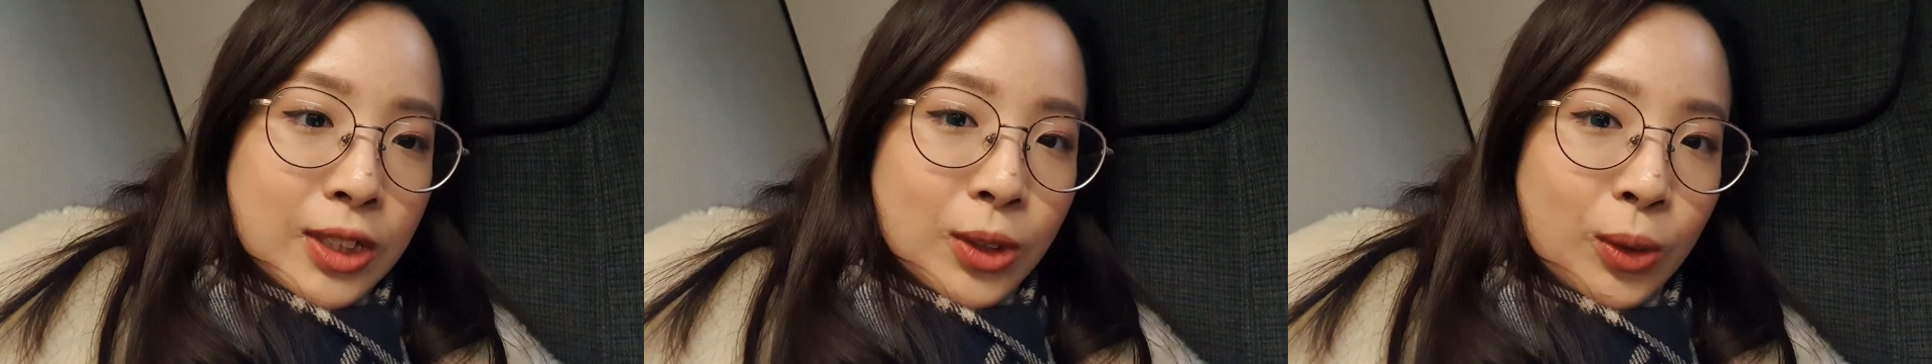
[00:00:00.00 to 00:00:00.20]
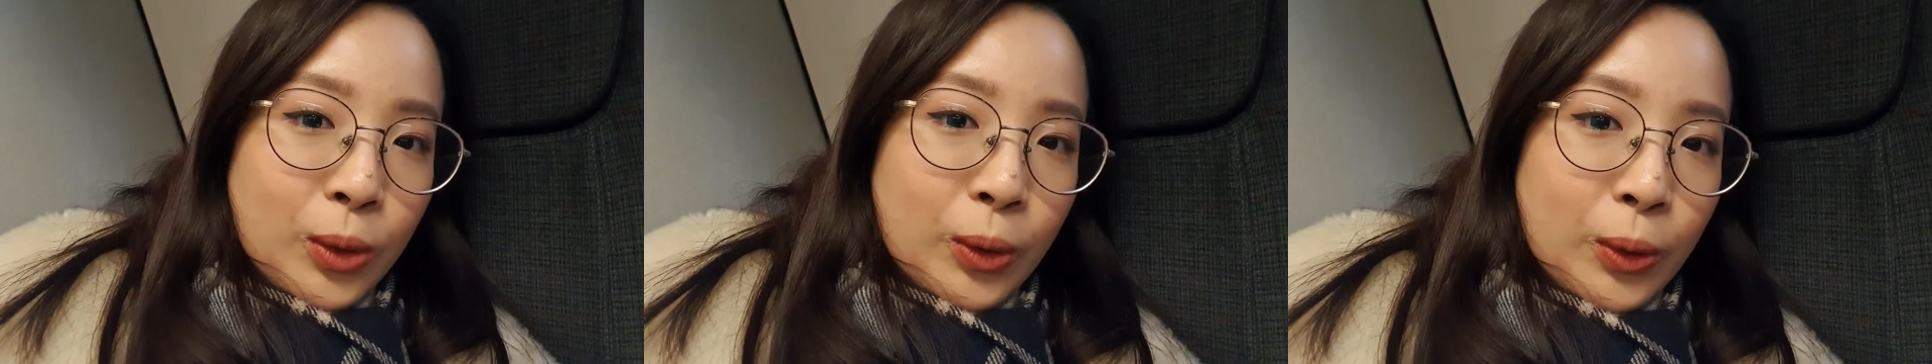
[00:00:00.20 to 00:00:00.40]

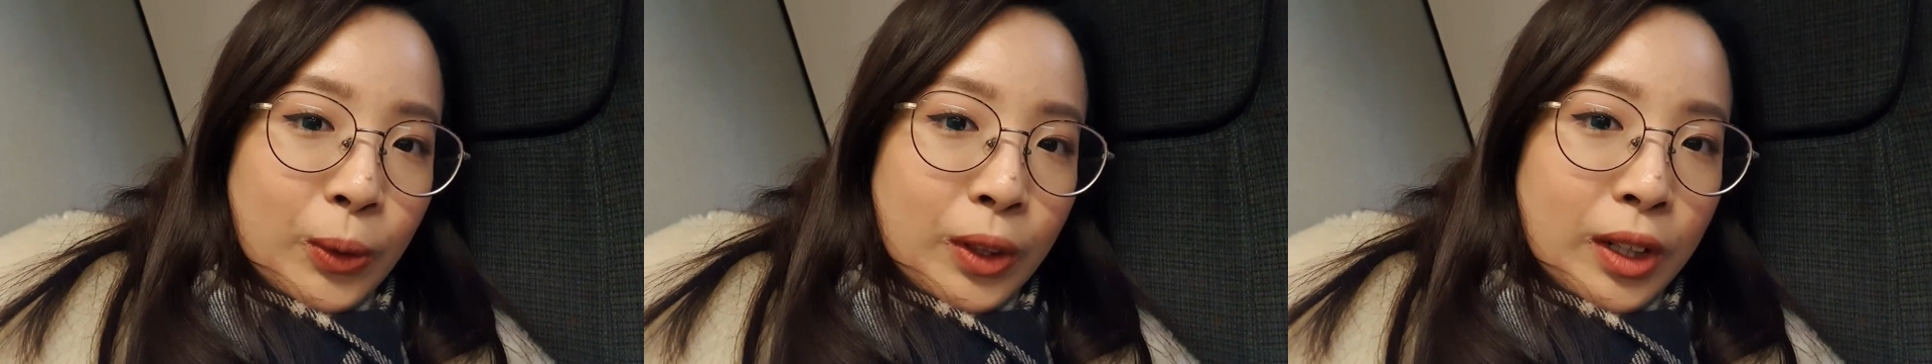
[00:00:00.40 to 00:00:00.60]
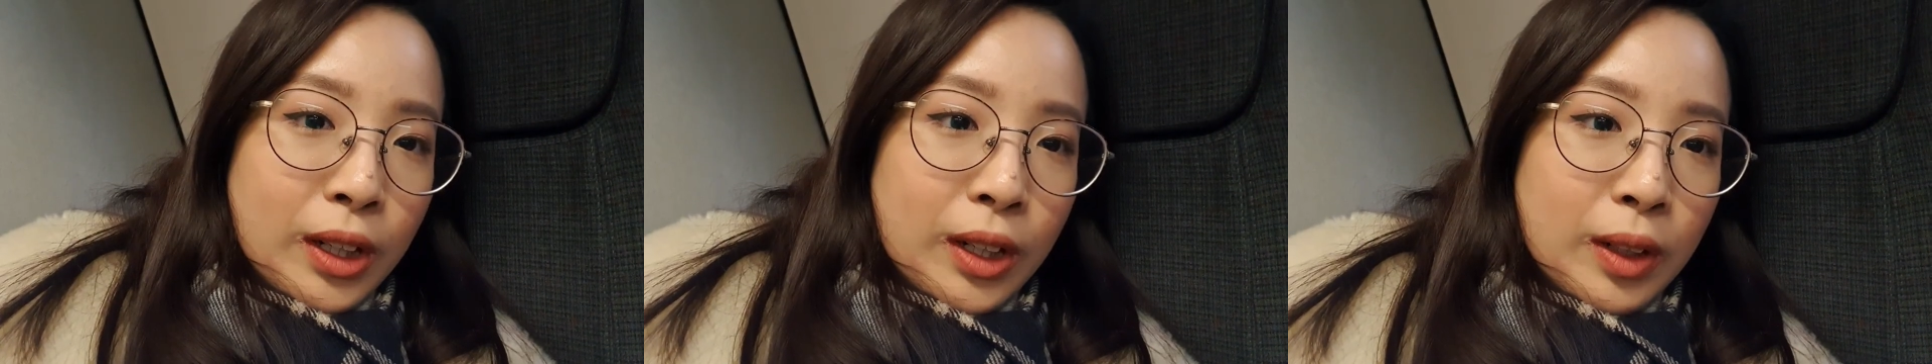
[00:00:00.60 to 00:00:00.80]
So
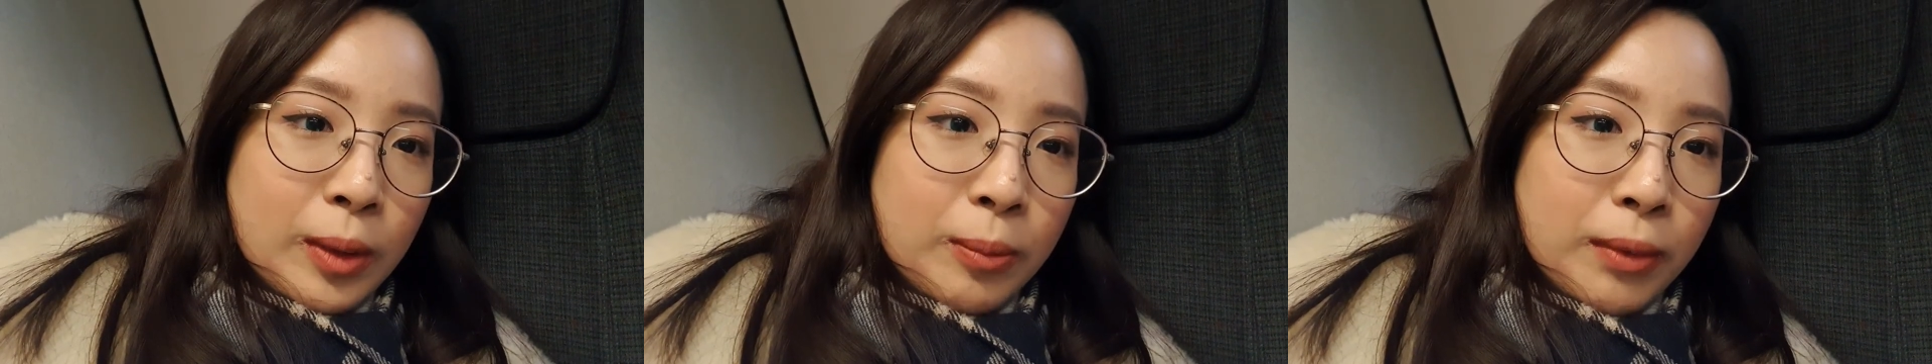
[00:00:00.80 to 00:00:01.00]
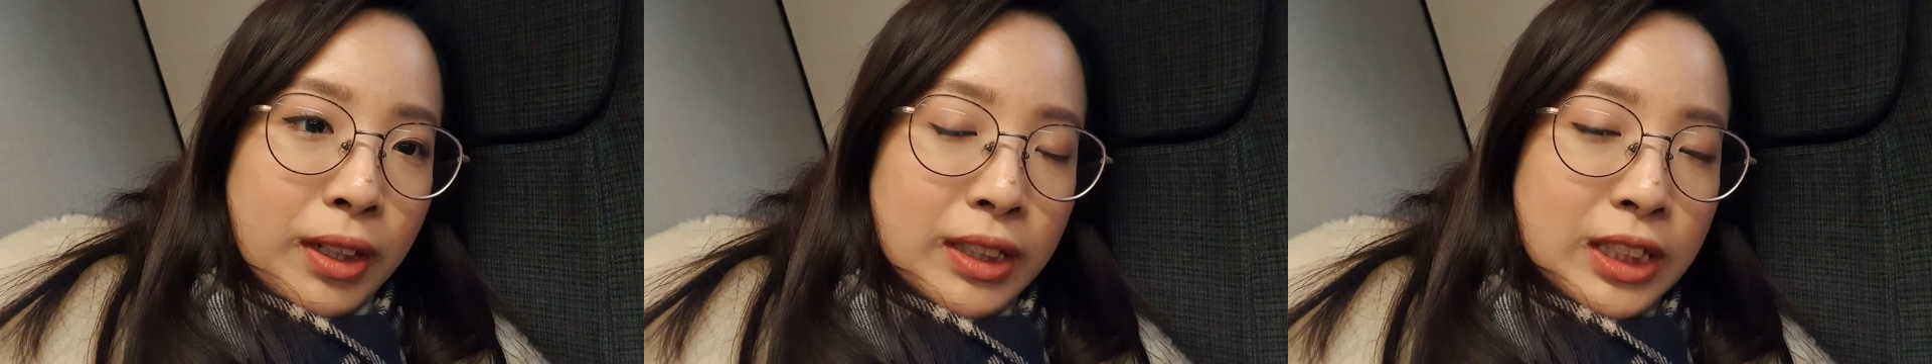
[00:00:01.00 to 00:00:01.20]

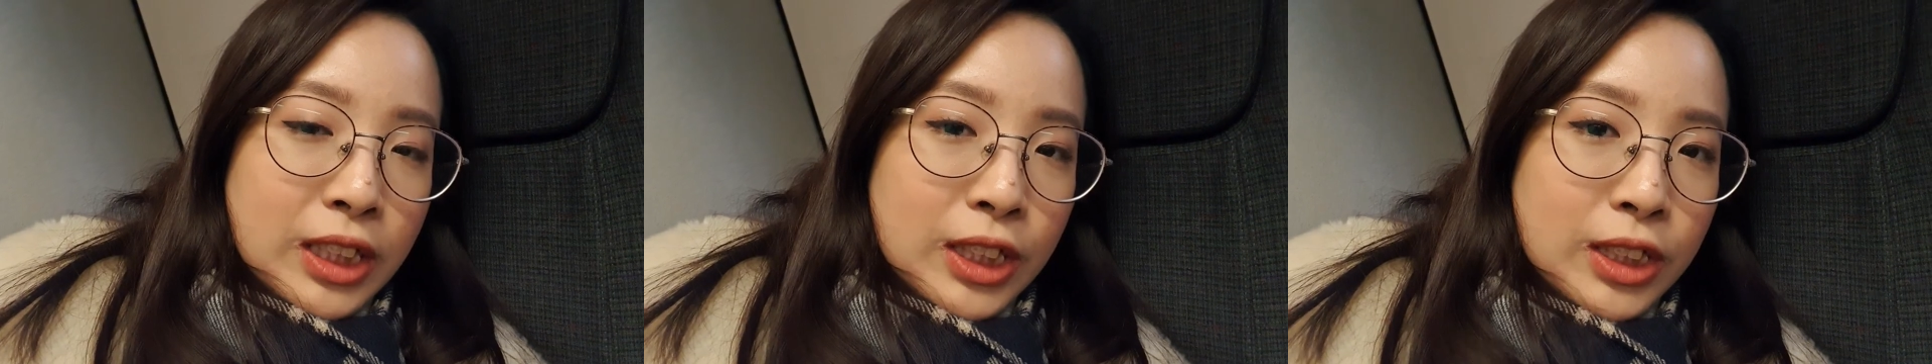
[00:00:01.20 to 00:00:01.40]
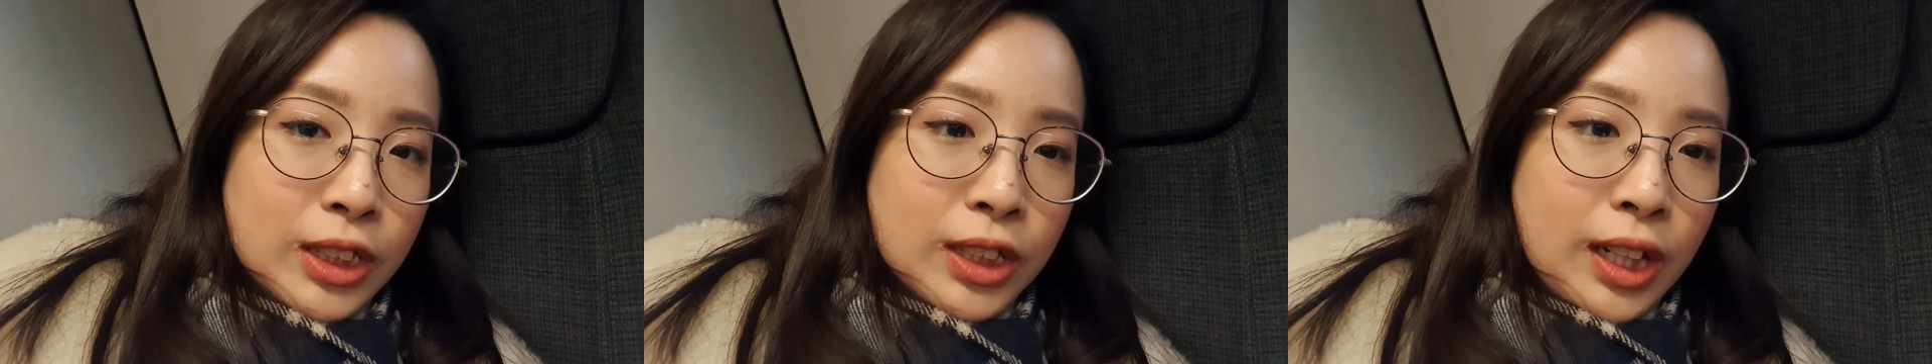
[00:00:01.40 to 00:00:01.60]
I
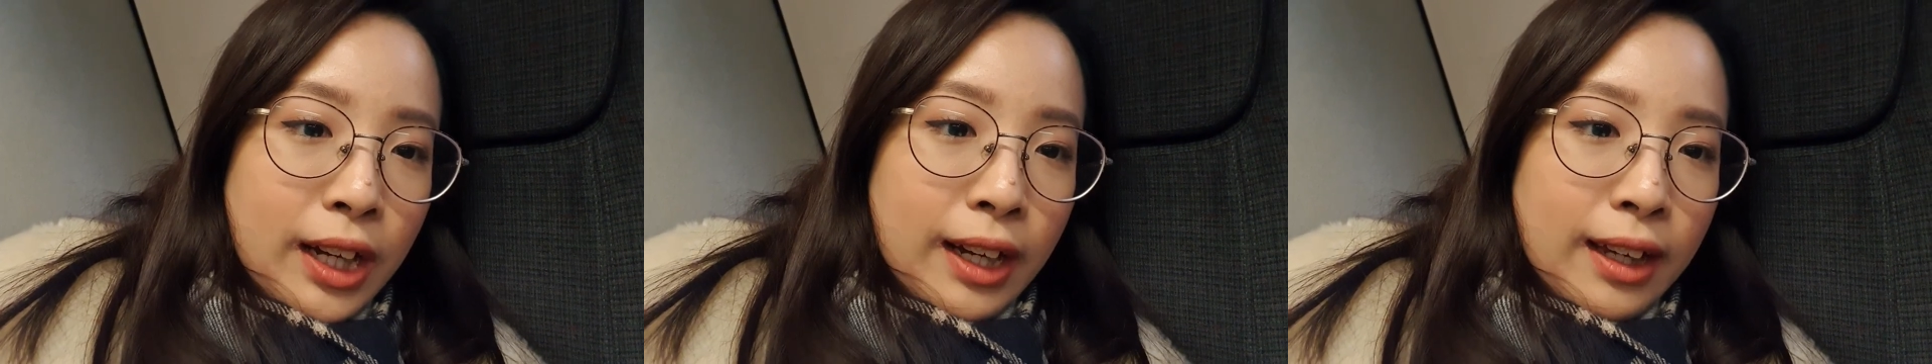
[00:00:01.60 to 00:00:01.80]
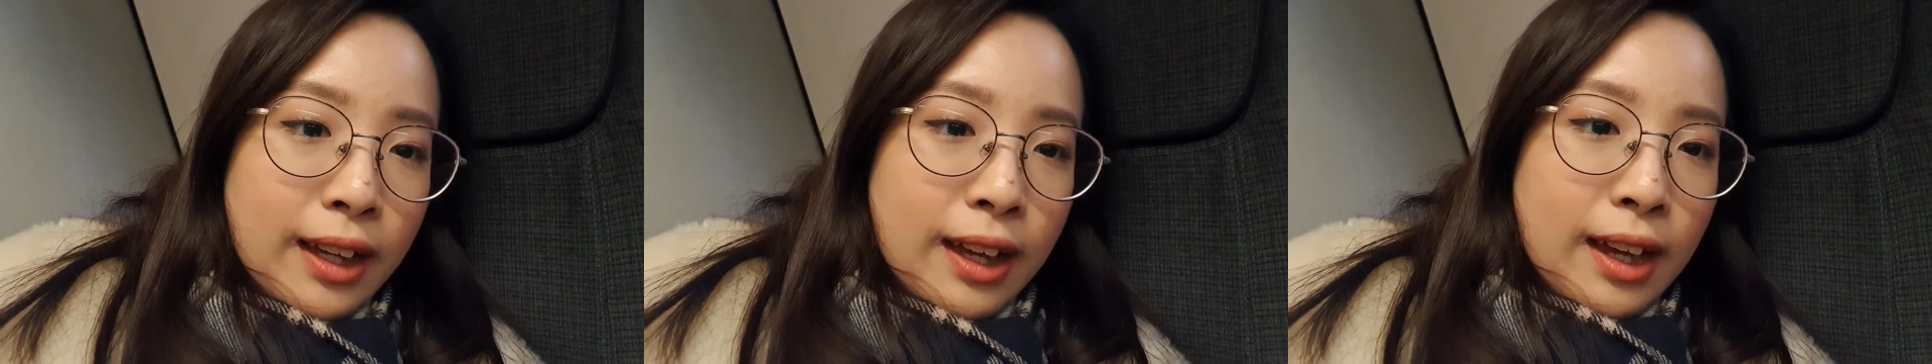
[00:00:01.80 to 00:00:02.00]
just
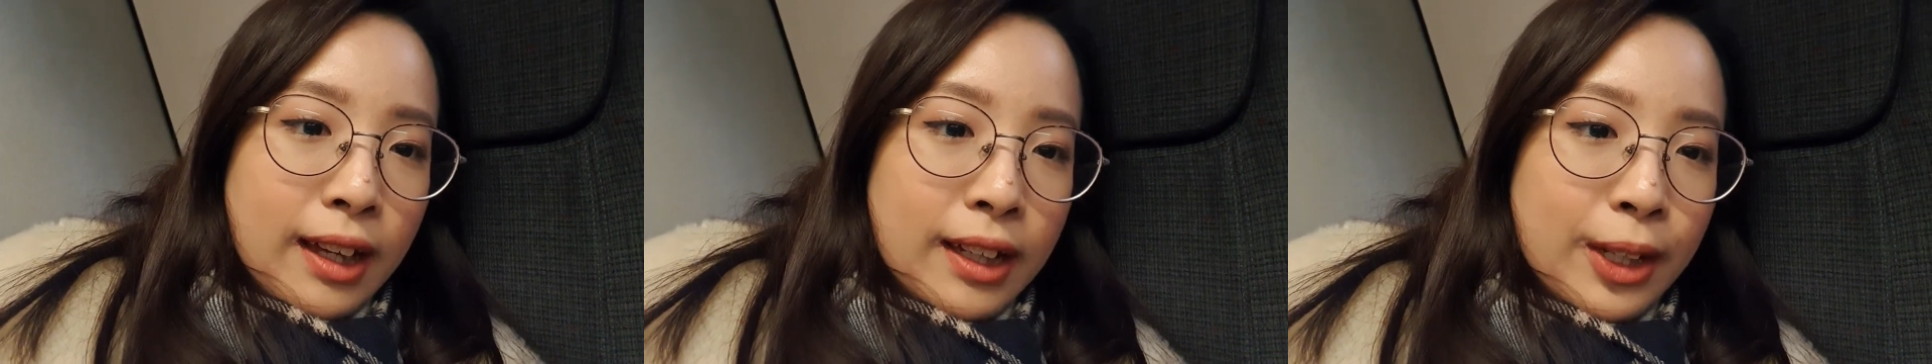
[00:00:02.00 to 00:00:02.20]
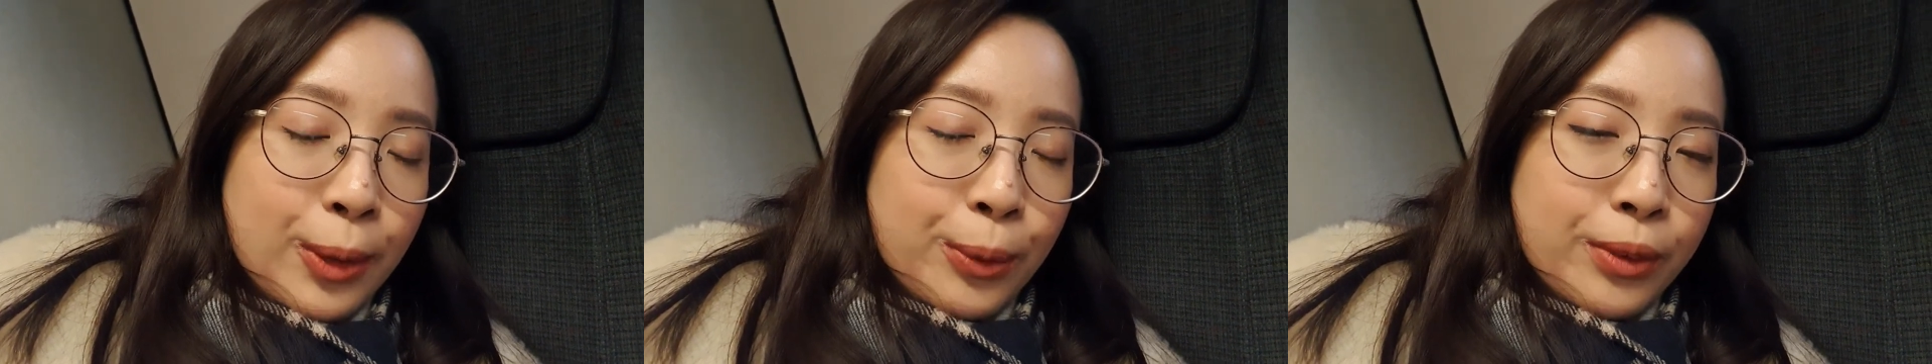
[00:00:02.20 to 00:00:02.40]
checked and
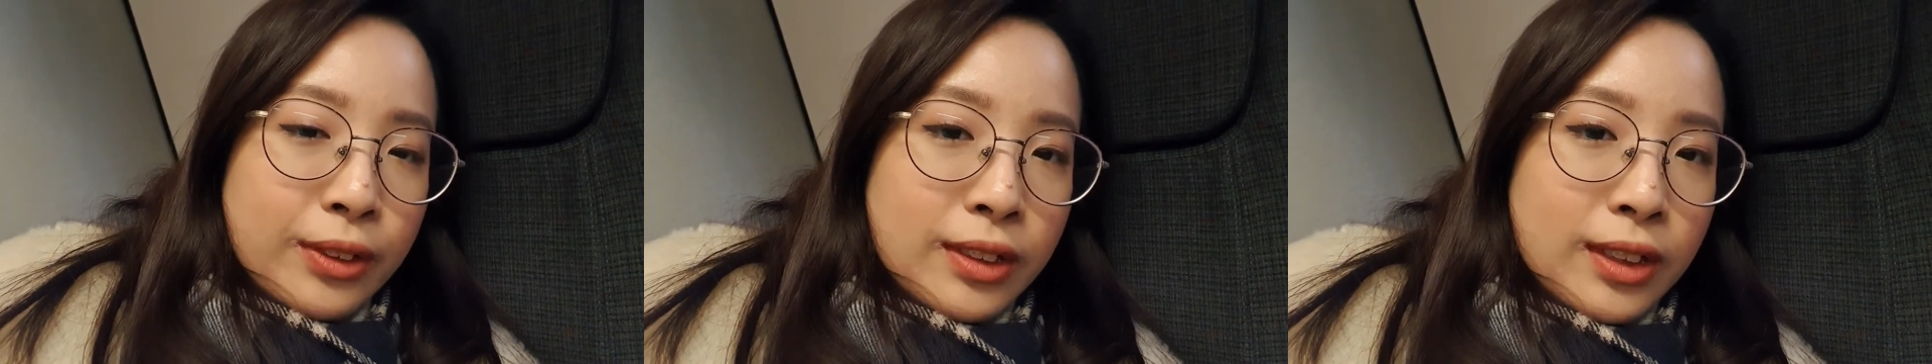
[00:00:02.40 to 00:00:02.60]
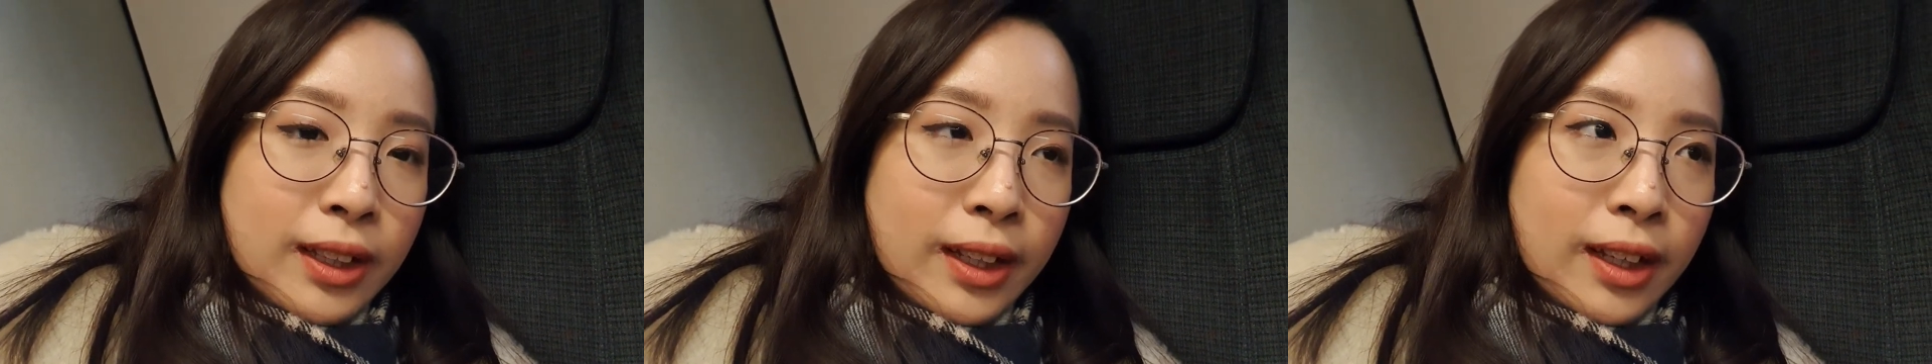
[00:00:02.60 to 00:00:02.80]
it will
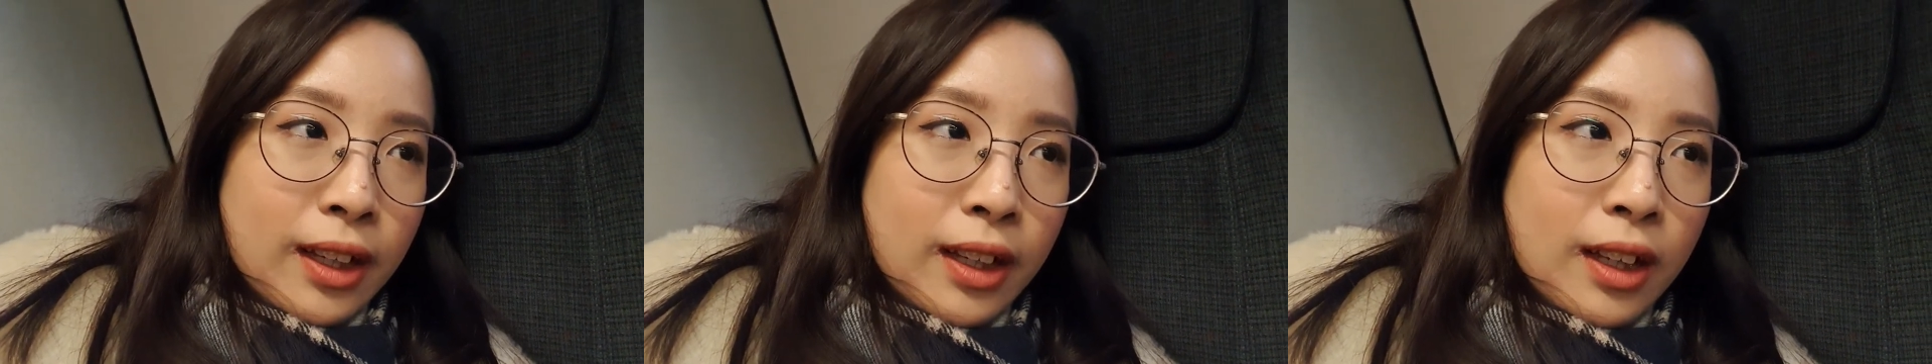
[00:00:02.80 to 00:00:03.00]
take